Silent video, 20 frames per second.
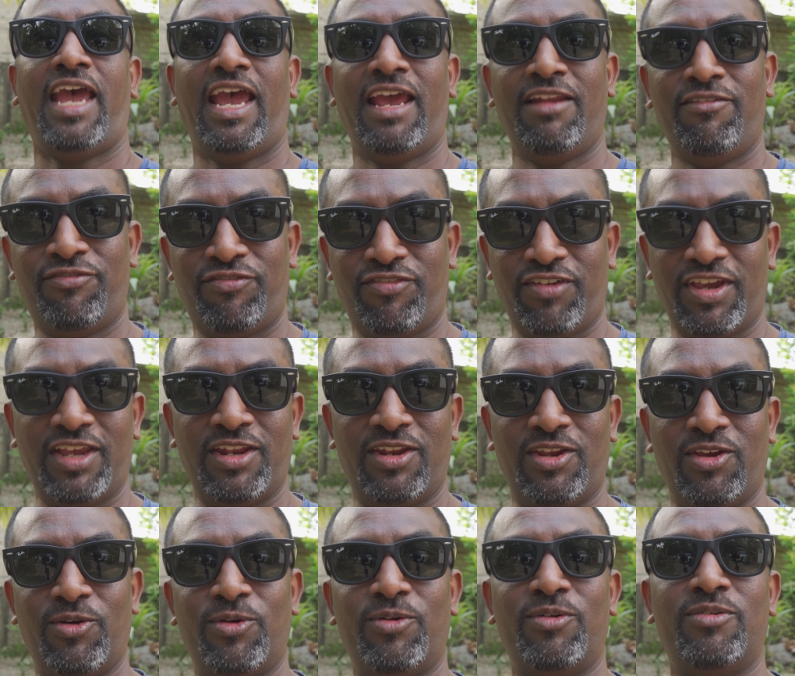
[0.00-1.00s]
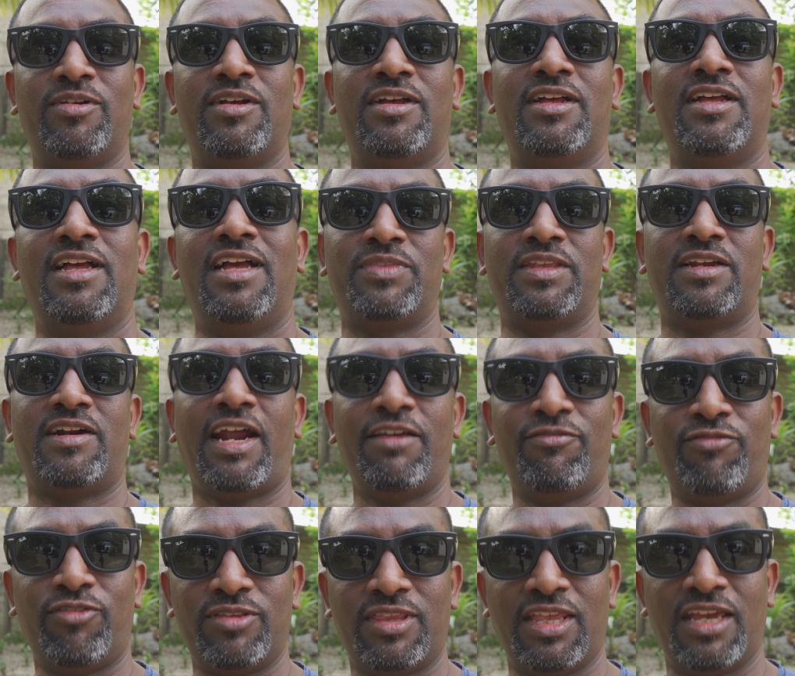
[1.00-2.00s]
and feed you, the
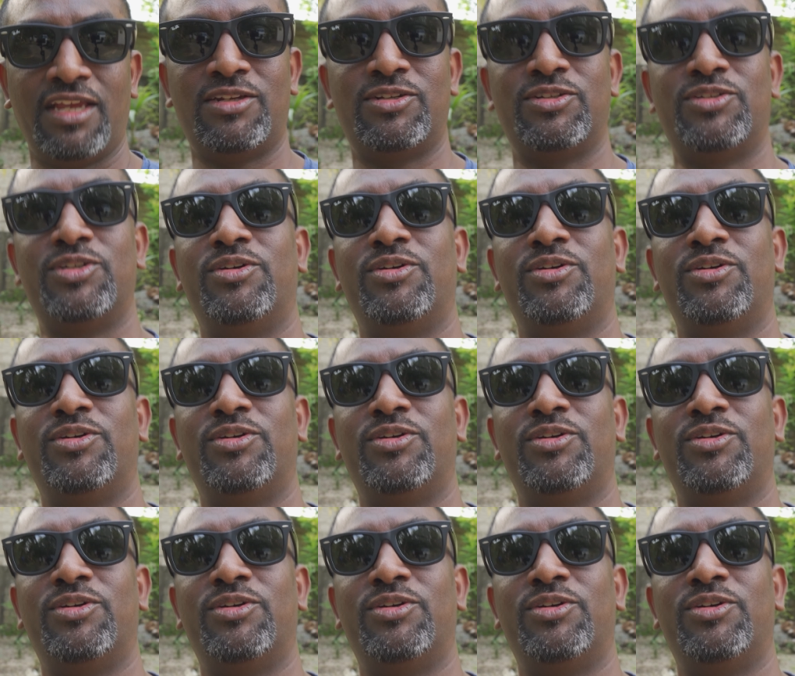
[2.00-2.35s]
rightful thing to